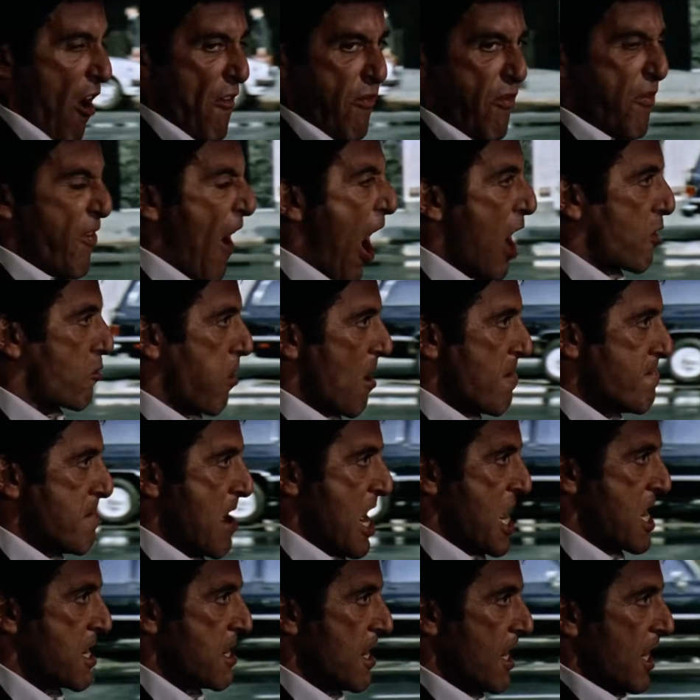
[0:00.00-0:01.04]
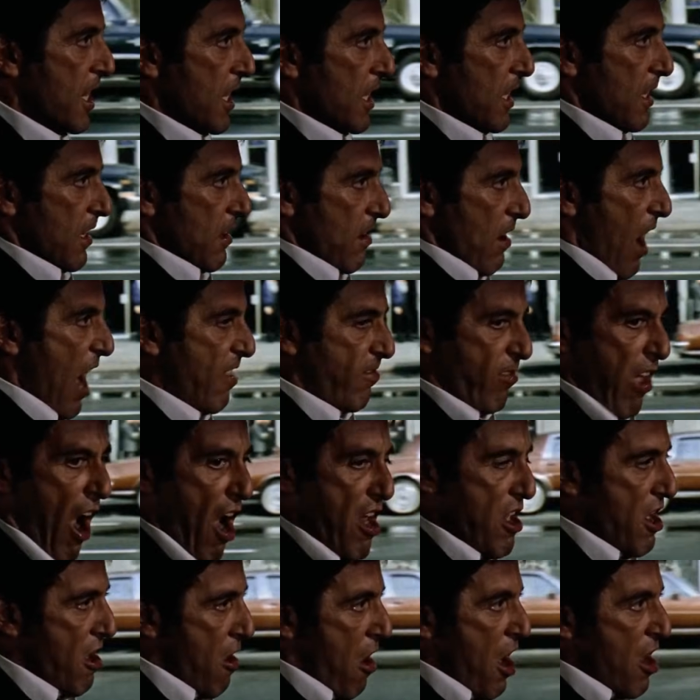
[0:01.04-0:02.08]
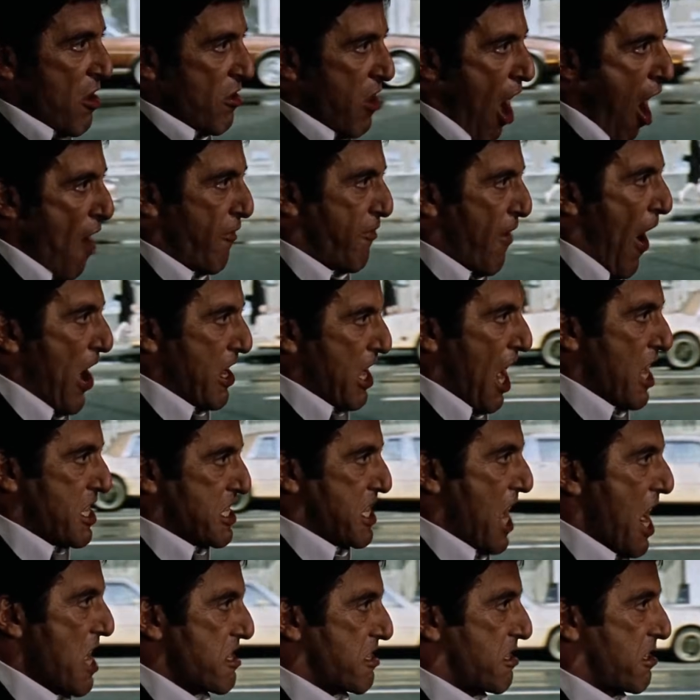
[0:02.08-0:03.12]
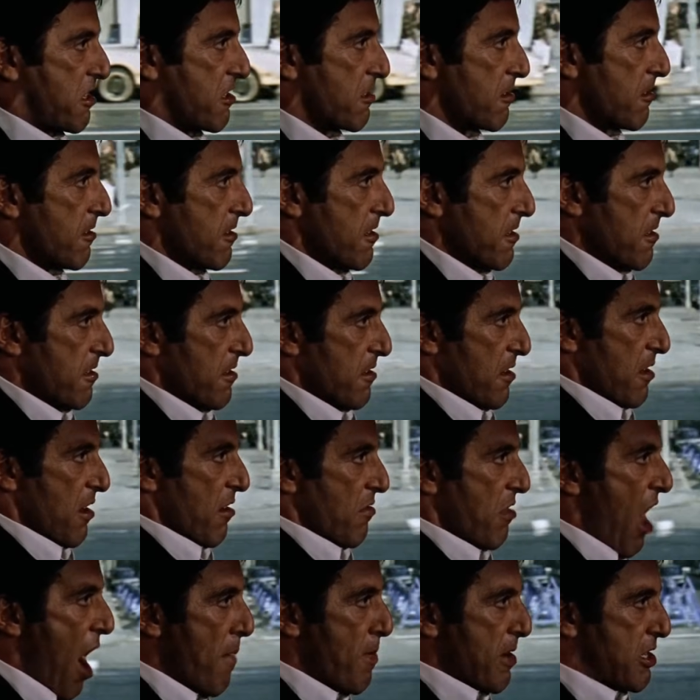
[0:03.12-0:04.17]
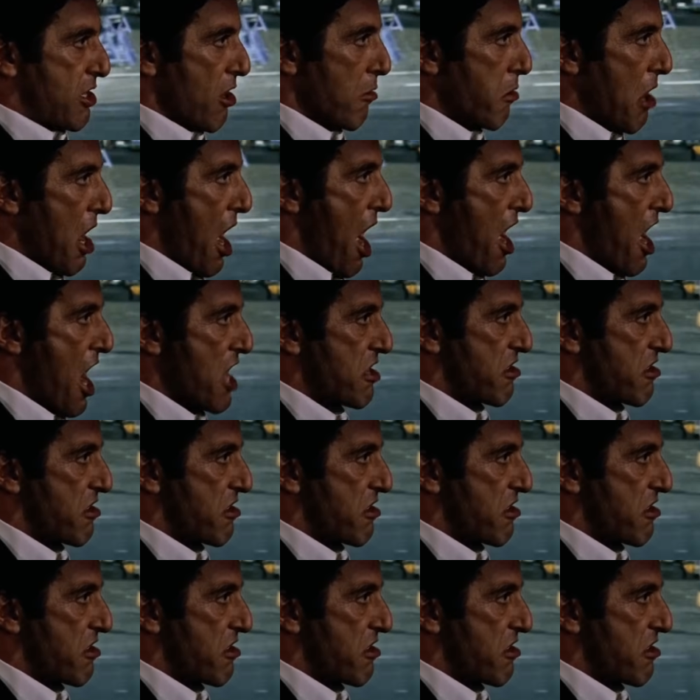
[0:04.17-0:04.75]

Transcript: And the Marielitos came in, some of them, Cubans who were